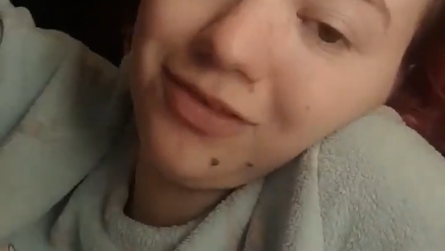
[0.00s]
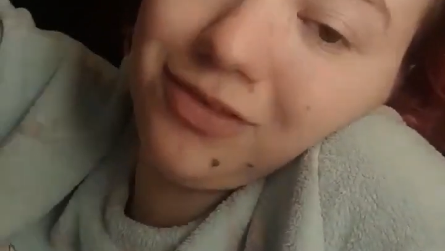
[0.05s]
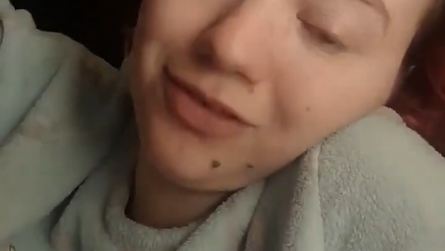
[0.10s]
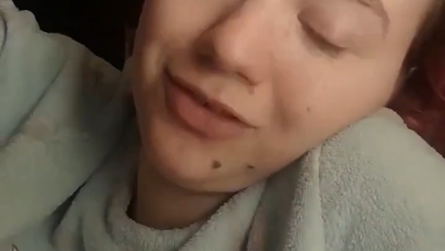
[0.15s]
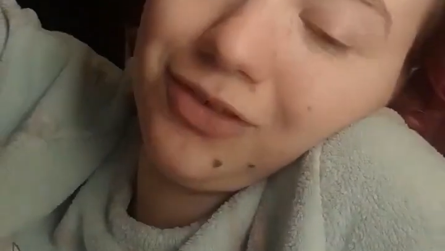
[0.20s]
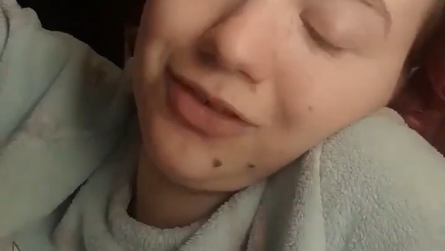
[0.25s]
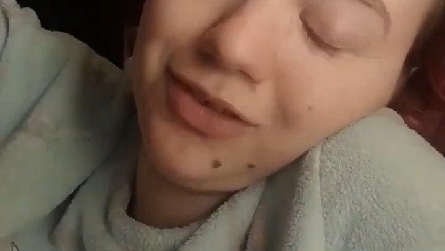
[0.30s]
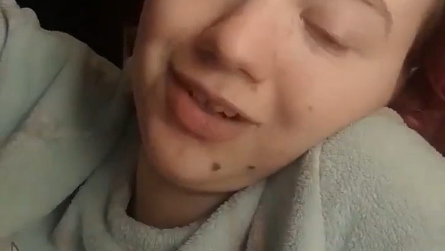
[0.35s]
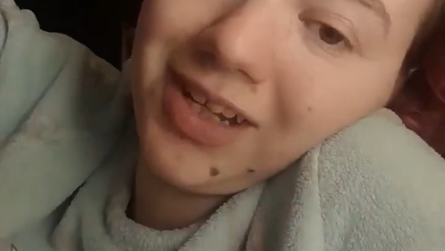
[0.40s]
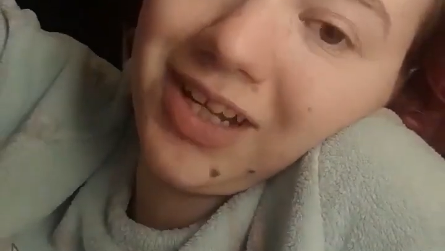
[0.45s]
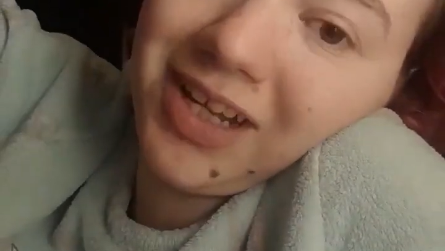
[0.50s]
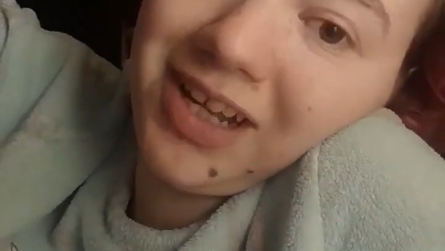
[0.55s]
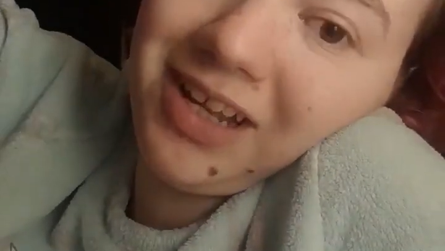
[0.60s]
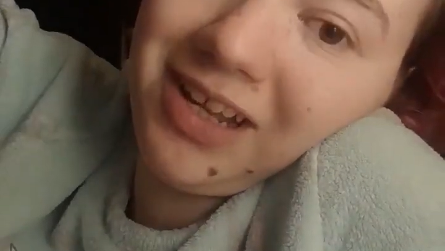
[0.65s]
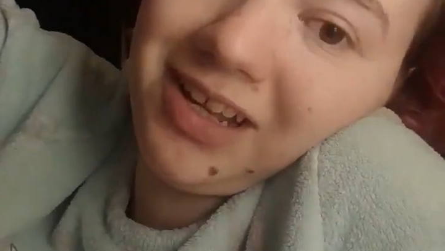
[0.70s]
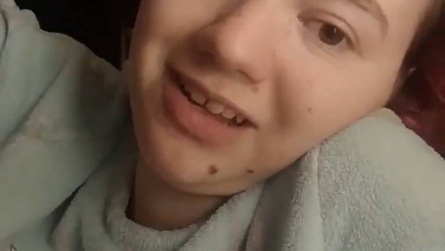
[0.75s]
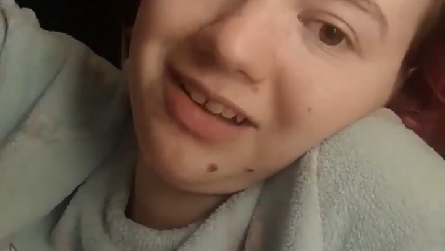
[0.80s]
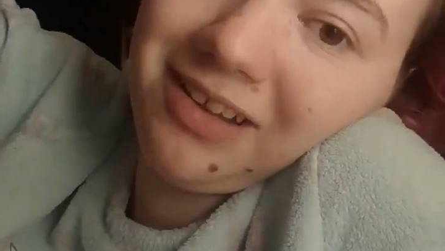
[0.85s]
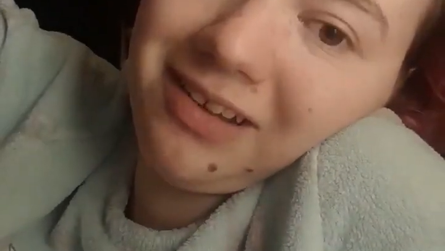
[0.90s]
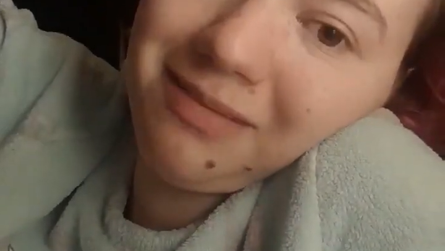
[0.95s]
or like
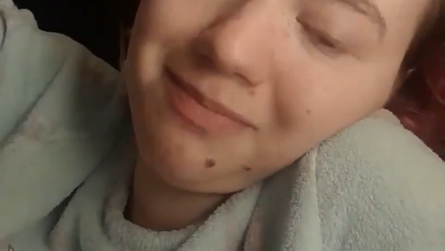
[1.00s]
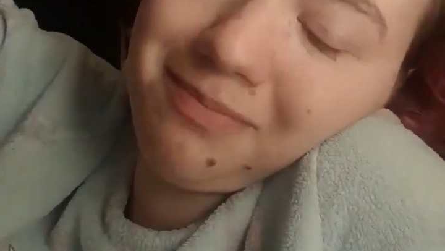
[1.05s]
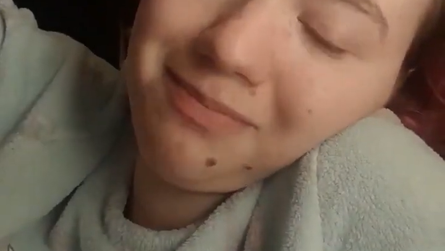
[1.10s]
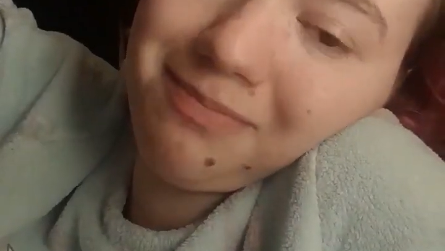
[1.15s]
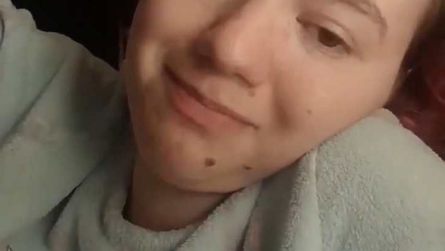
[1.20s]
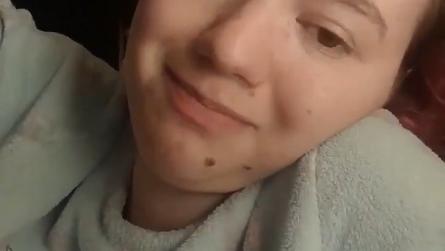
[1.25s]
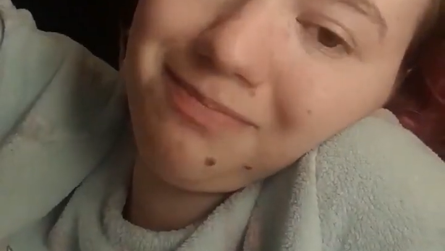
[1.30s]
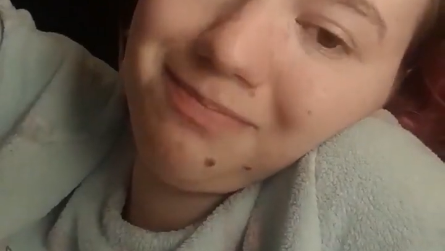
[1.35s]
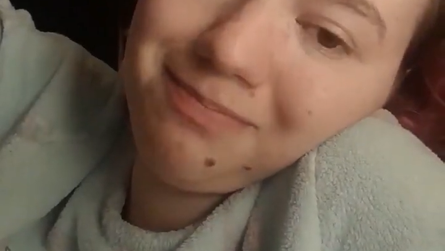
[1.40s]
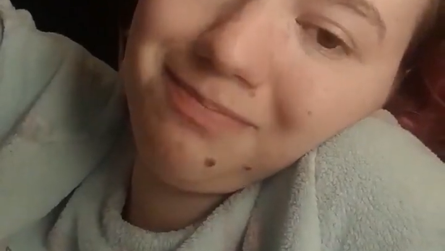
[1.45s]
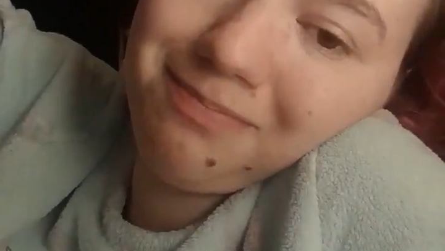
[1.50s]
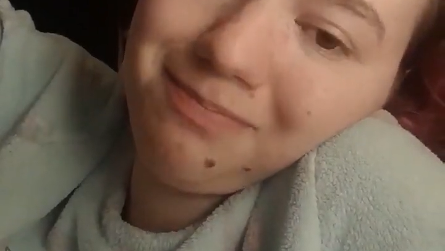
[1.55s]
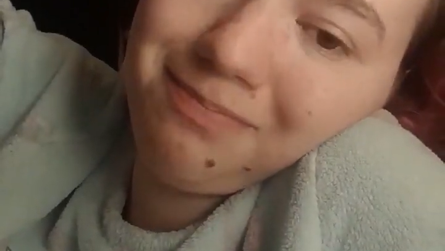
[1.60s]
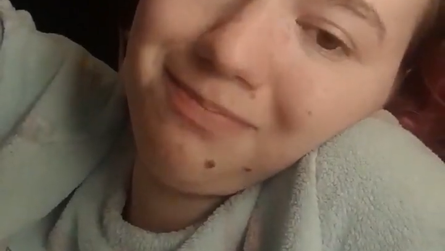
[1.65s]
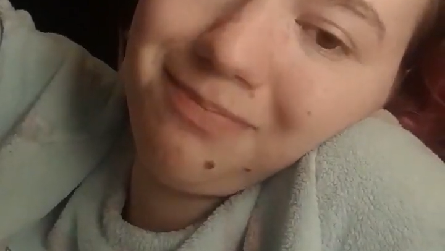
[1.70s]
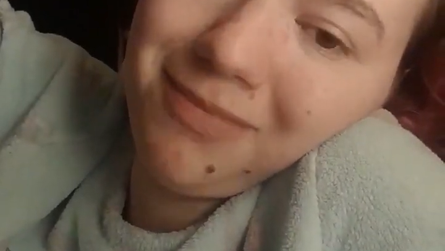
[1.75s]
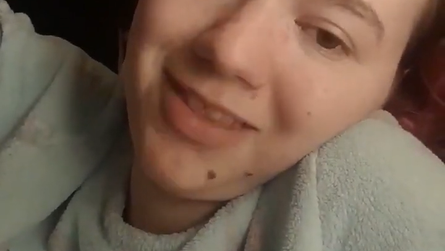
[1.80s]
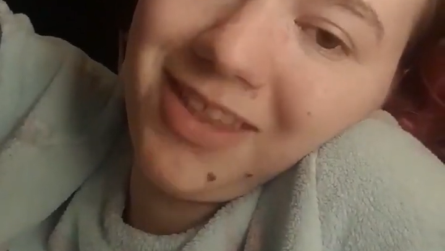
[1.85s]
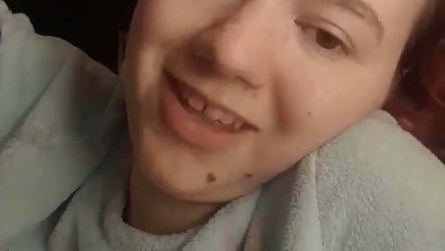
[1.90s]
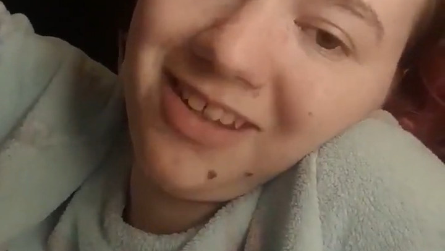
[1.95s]

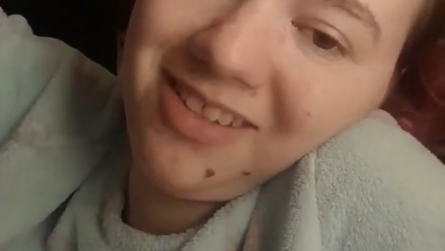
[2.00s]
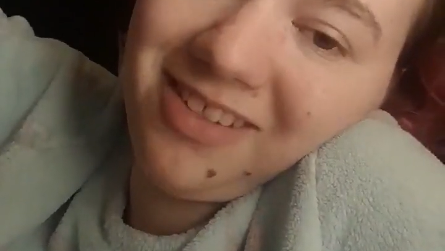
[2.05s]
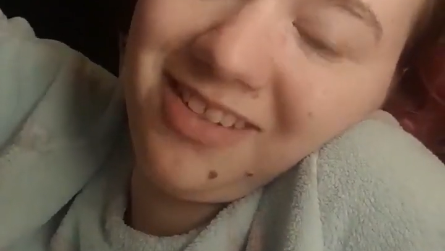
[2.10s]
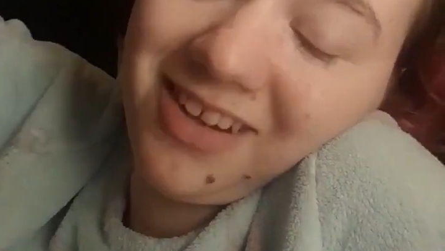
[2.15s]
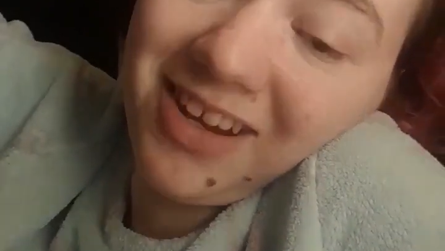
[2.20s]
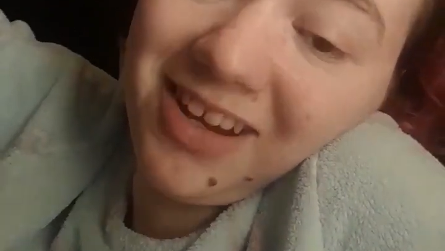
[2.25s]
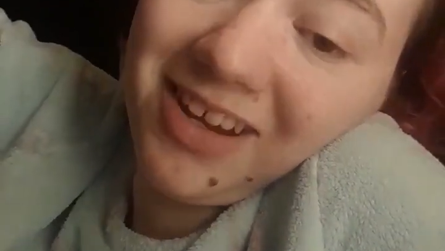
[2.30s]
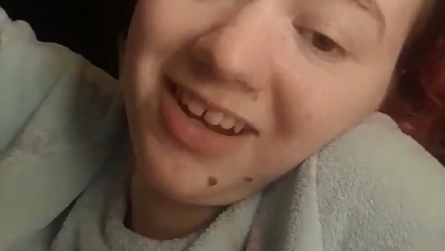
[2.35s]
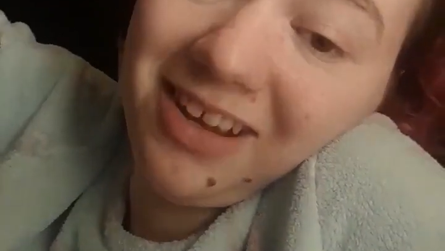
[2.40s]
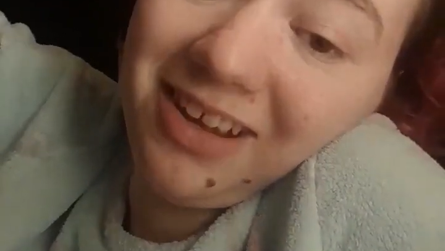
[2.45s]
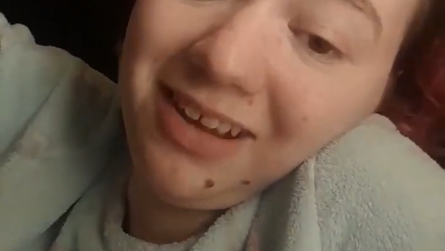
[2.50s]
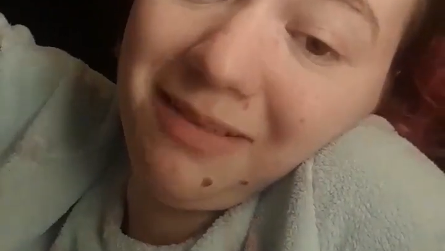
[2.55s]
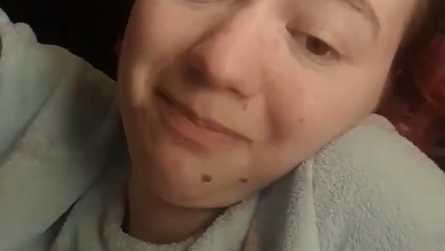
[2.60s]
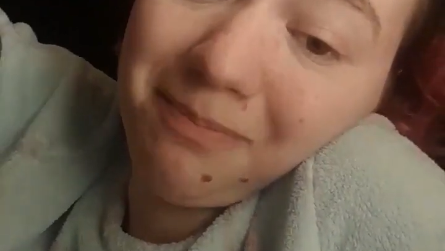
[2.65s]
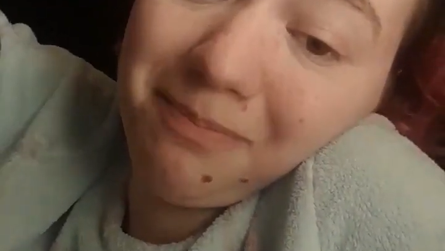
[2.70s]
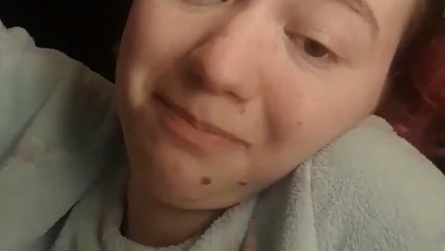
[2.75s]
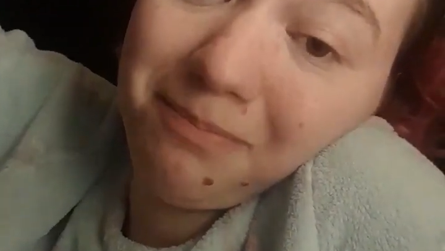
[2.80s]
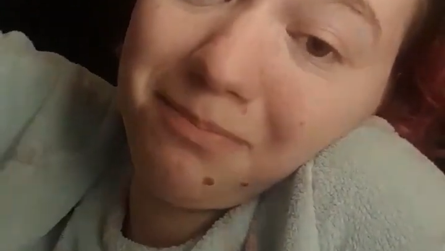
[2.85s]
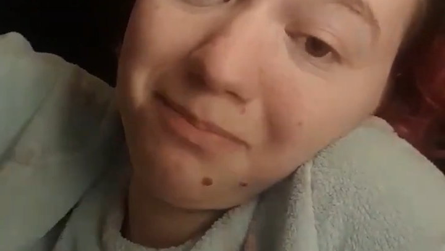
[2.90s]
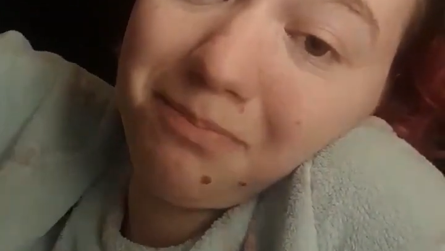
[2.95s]
this year,
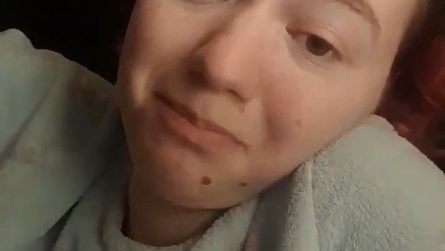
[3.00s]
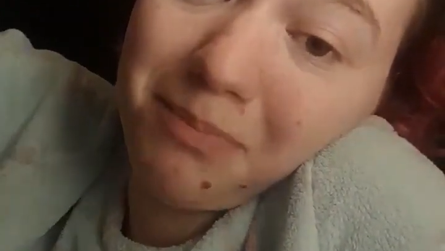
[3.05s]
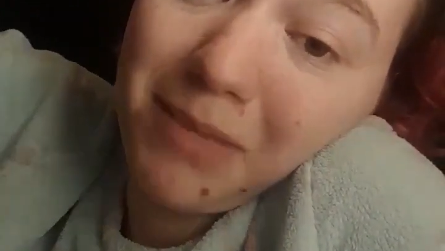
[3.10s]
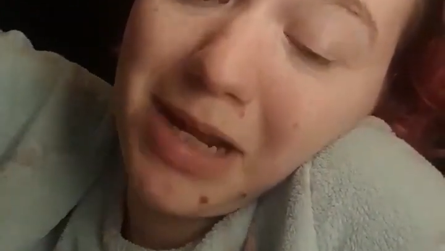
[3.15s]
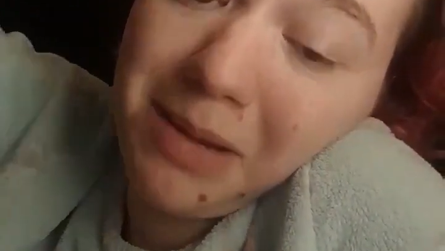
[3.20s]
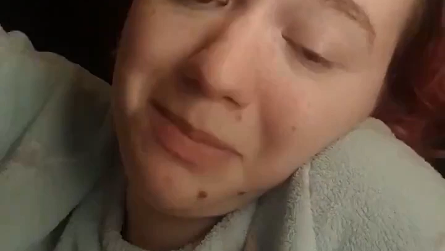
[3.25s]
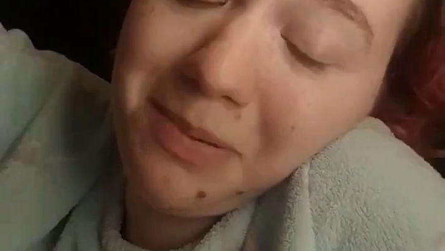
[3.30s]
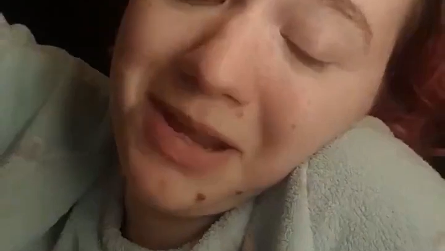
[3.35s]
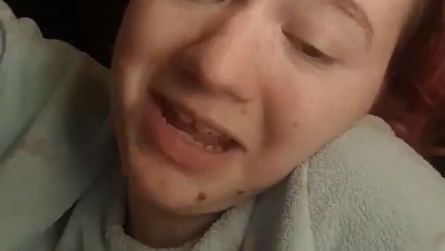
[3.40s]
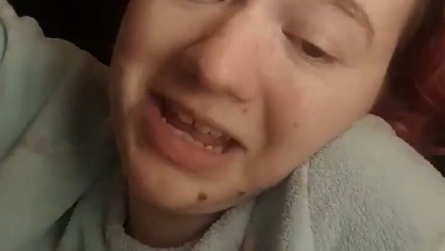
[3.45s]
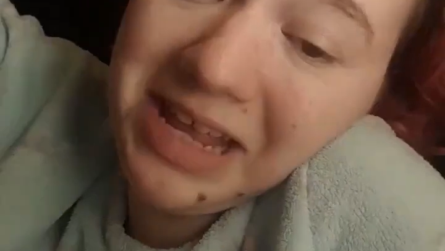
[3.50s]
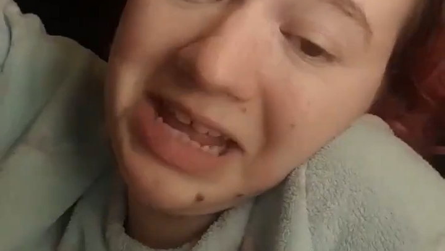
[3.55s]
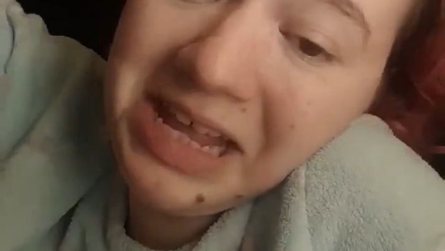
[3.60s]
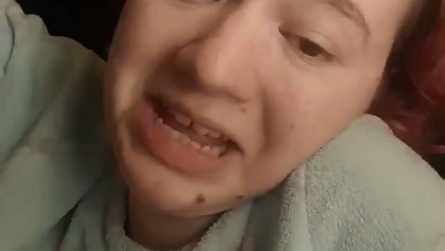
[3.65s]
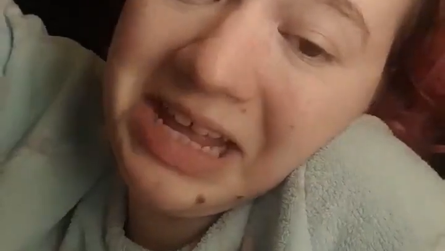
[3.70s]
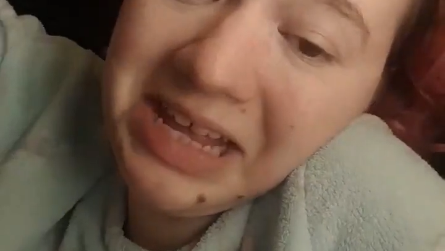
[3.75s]
maybe,